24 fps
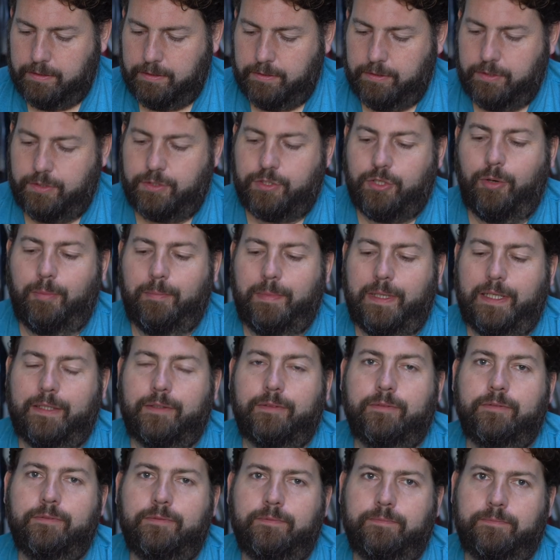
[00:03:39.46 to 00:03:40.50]
The top
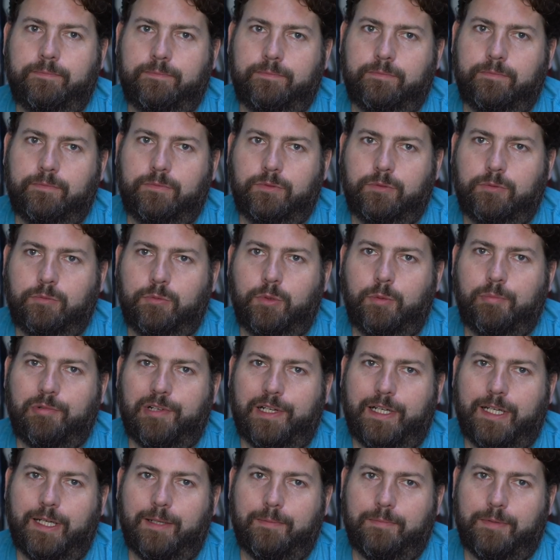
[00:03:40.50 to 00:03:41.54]
button will
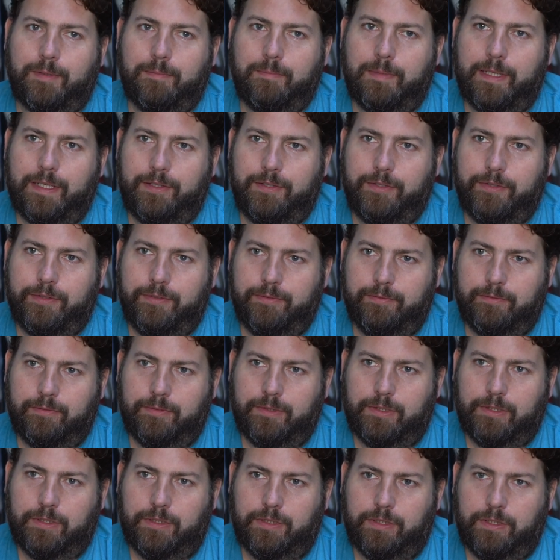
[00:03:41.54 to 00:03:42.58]
bring up the menu.
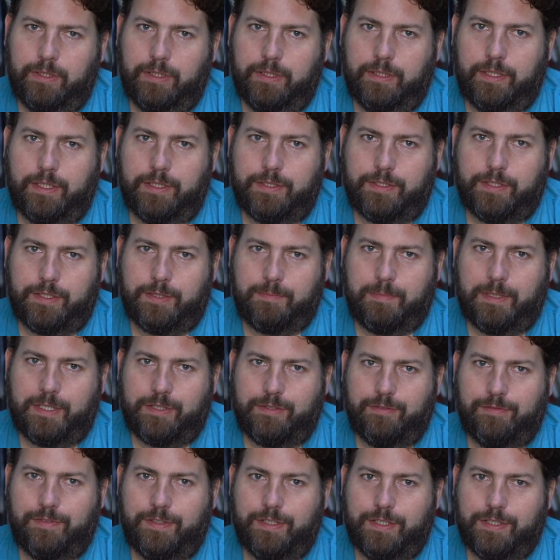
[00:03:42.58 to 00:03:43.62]
There's a
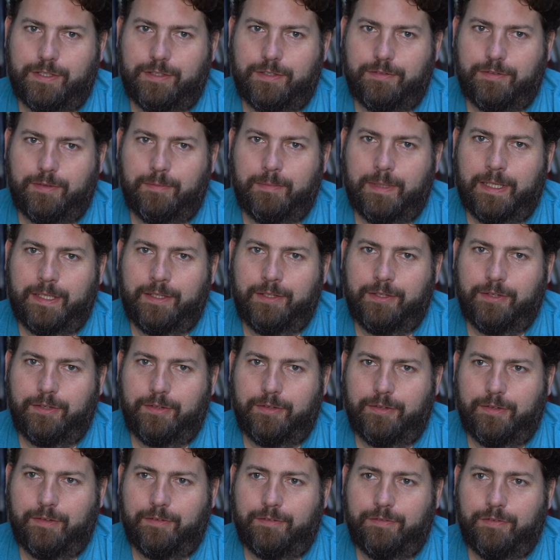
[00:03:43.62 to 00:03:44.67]
special version of the
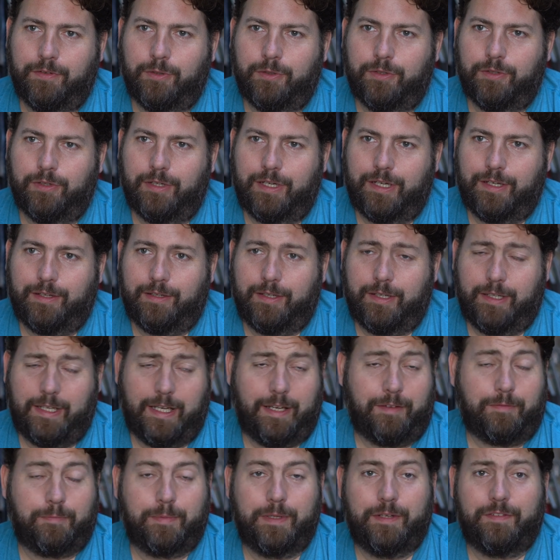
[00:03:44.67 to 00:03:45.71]
menu for
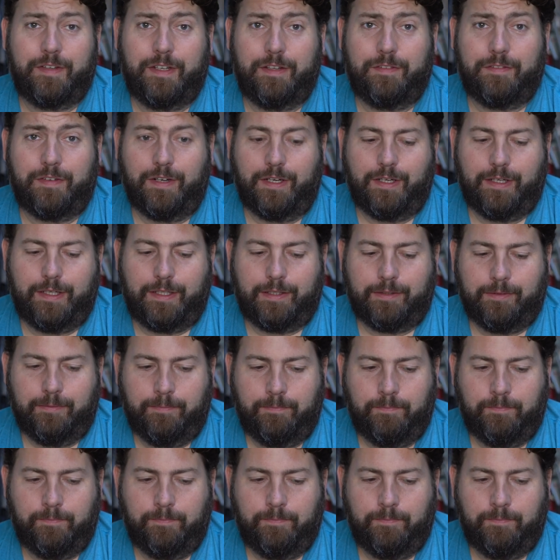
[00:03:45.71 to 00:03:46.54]
FPV flying.